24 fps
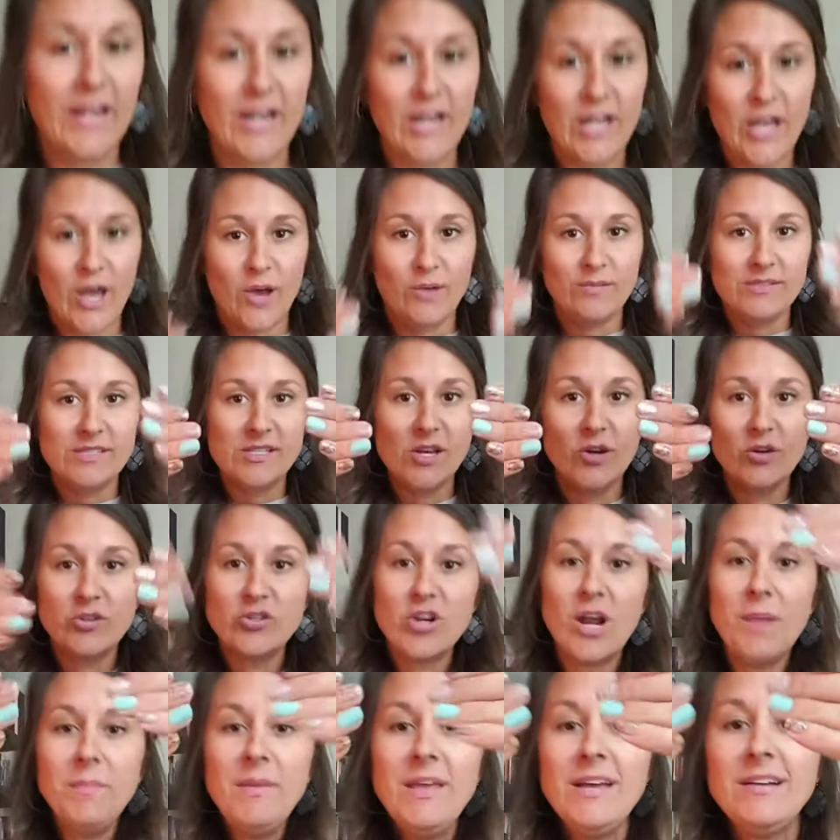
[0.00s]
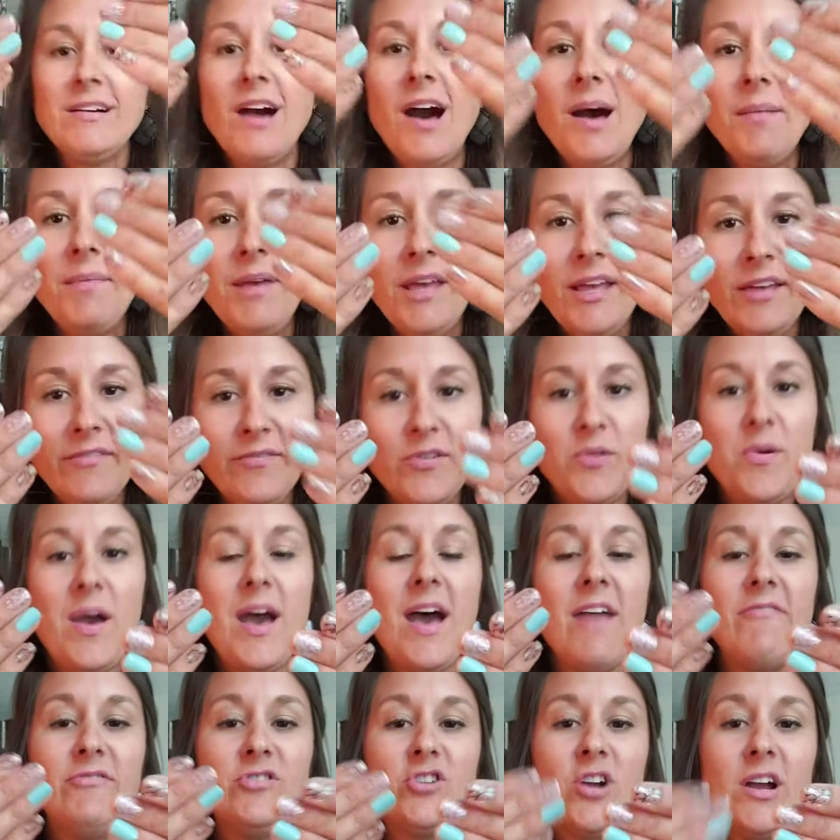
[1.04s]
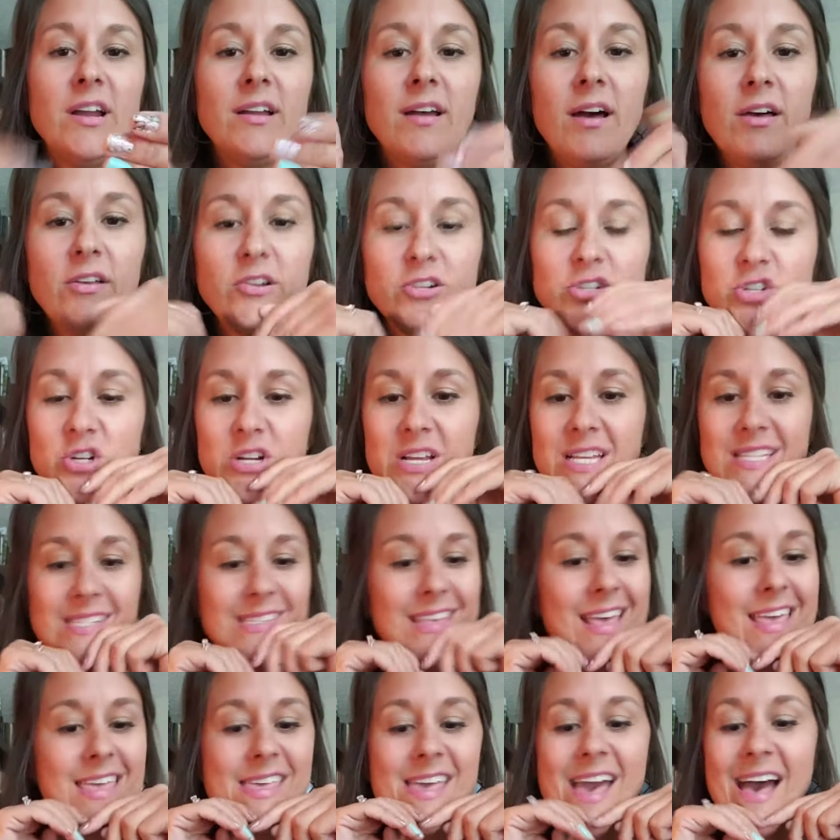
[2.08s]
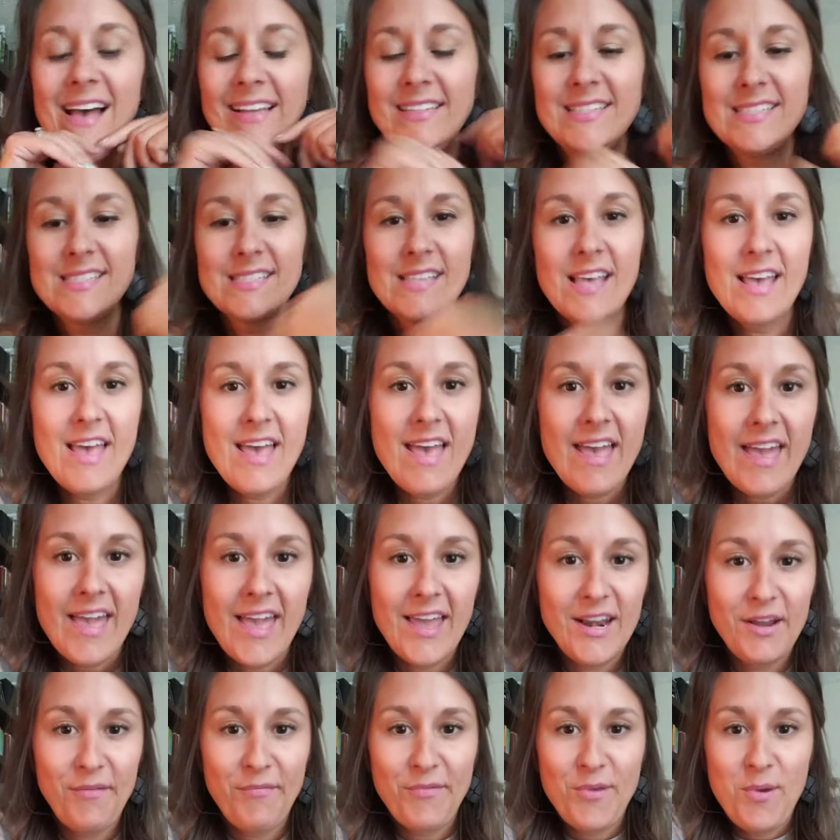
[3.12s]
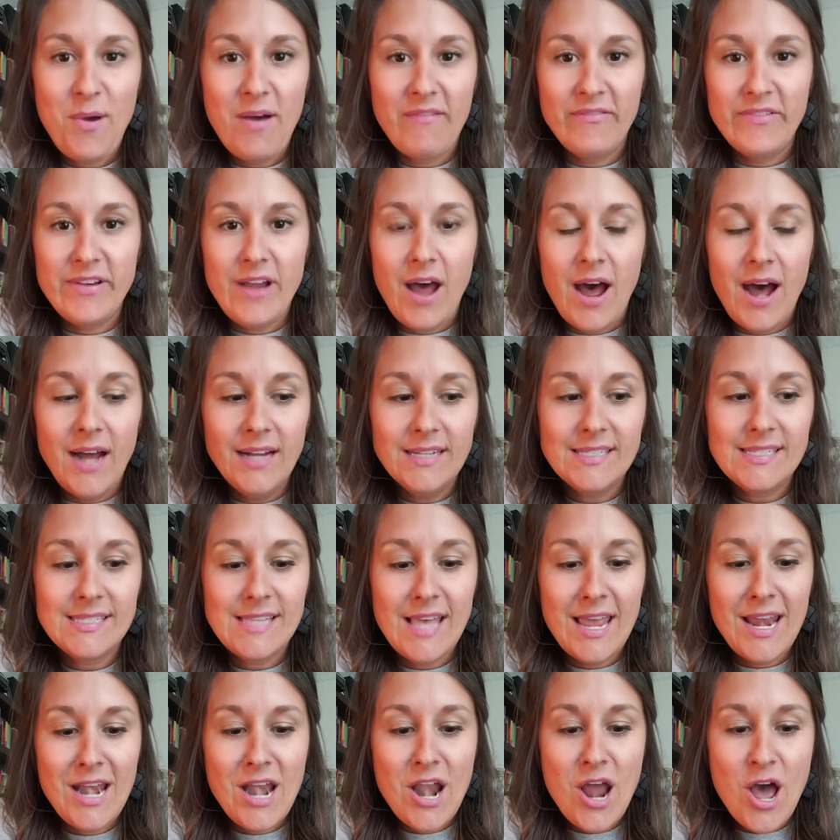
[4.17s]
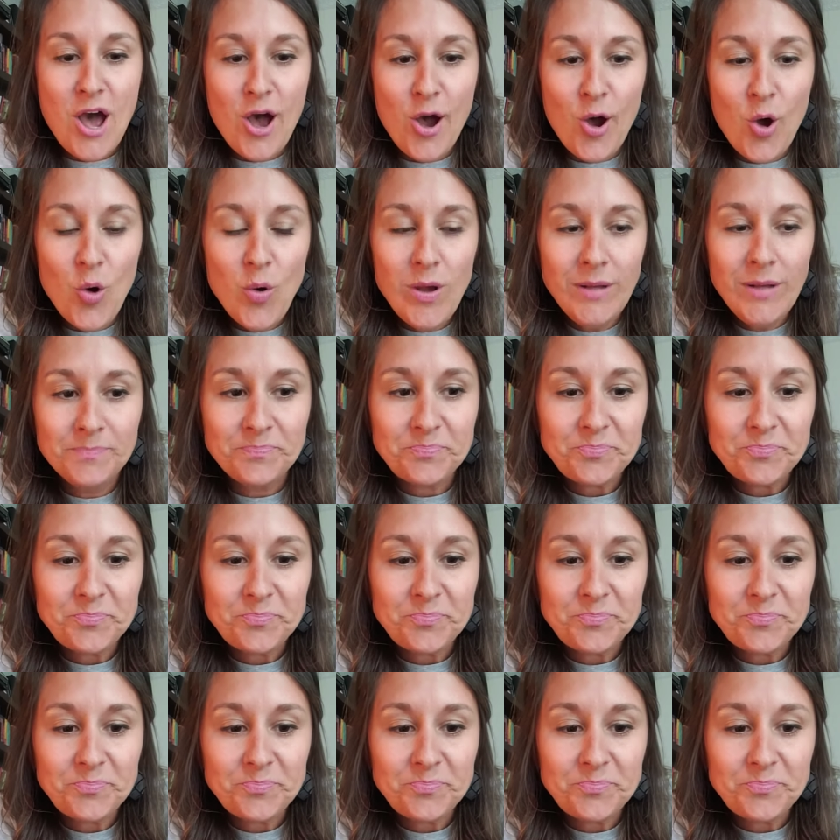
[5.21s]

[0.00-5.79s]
go. So drop me a comment if you have tried Color Street, say yes. And if you have not, say no.